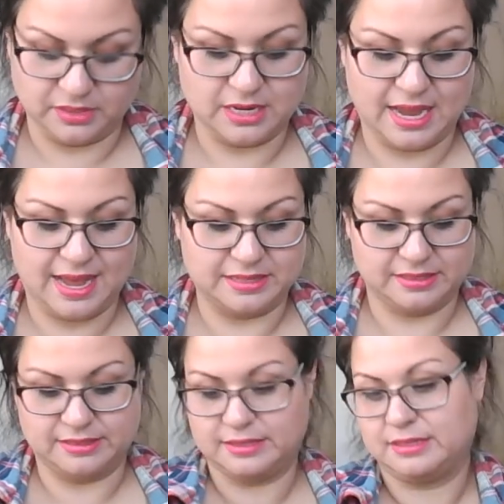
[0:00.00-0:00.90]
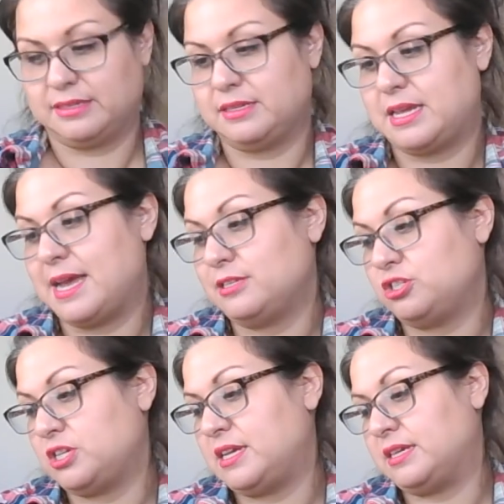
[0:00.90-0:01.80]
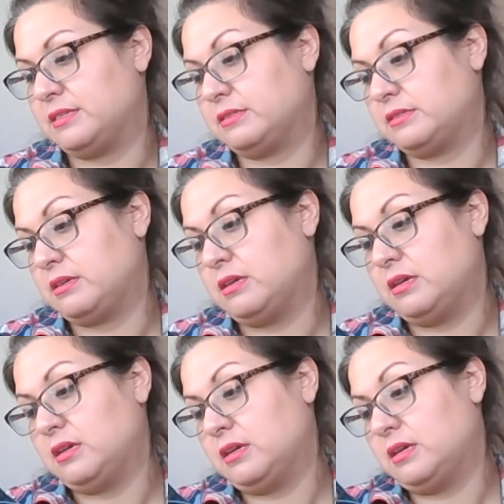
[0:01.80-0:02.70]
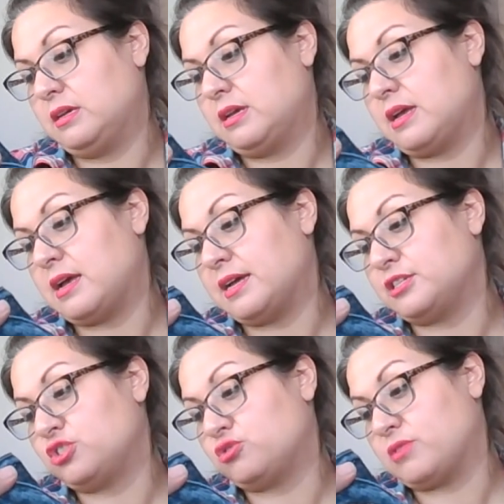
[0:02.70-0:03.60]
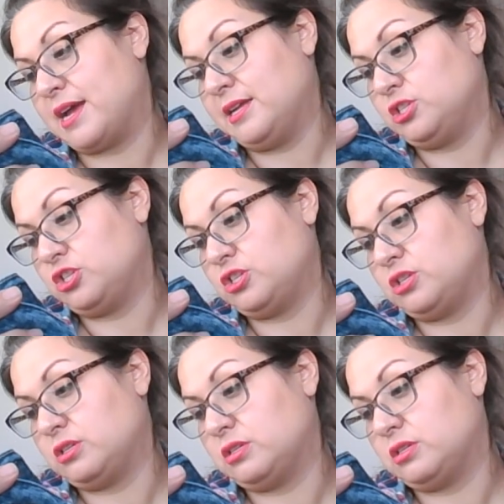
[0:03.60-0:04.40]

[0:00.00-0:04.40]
Guess jeans, stretch,